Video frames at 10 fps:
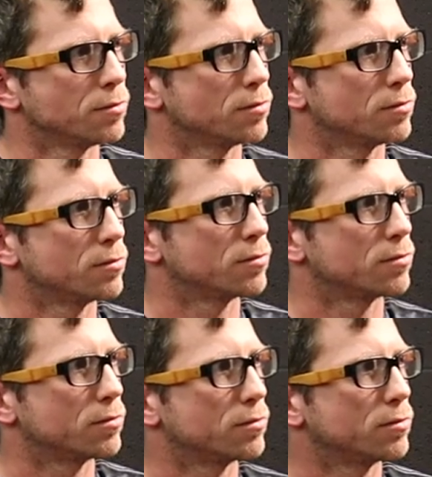
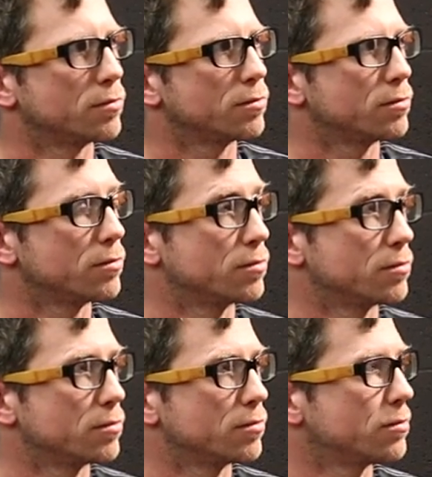
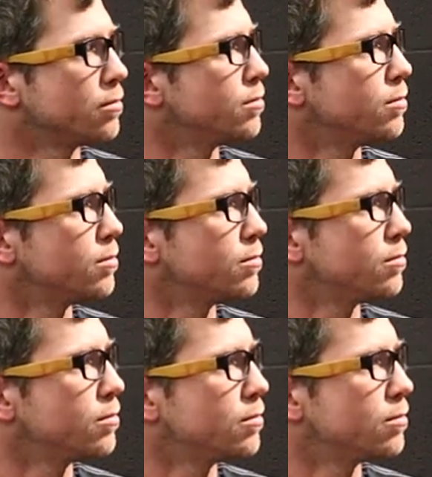
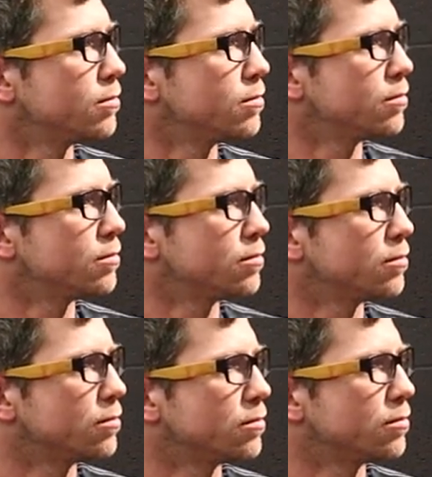The person shown says nothing.